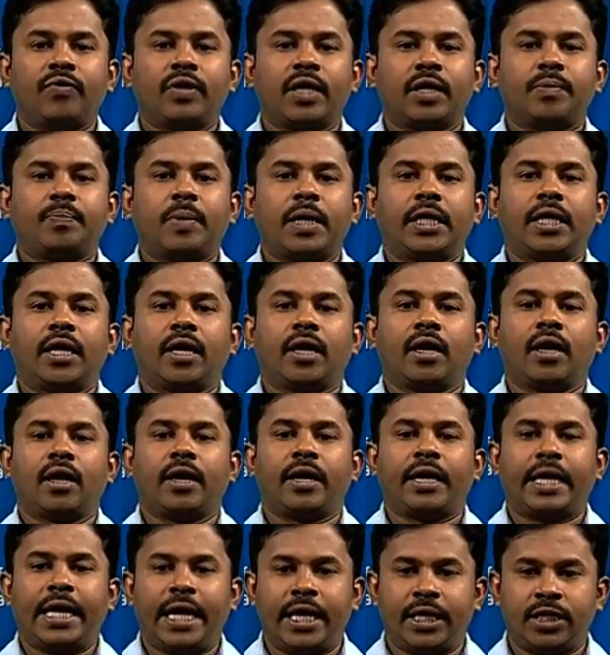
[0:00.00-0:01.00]
that particular
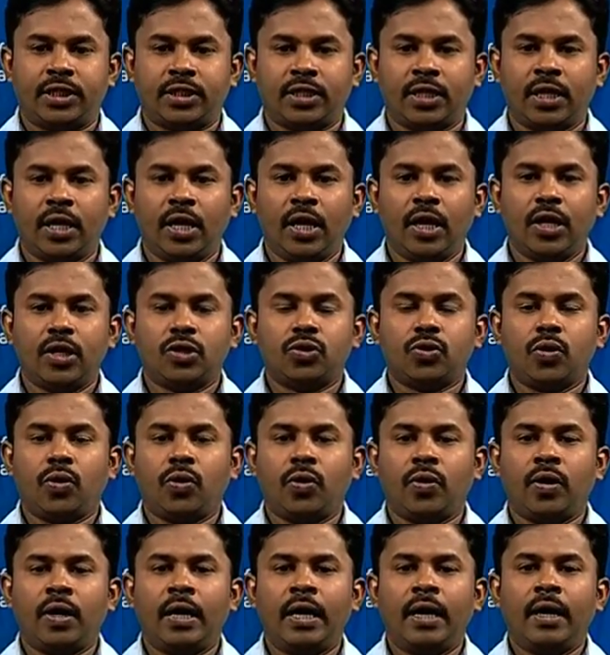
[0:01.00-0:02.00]
text.
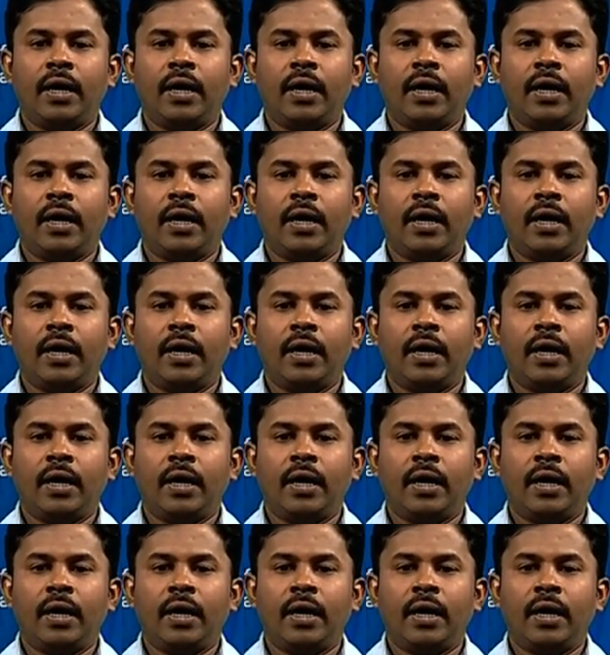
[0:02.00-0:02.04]
So,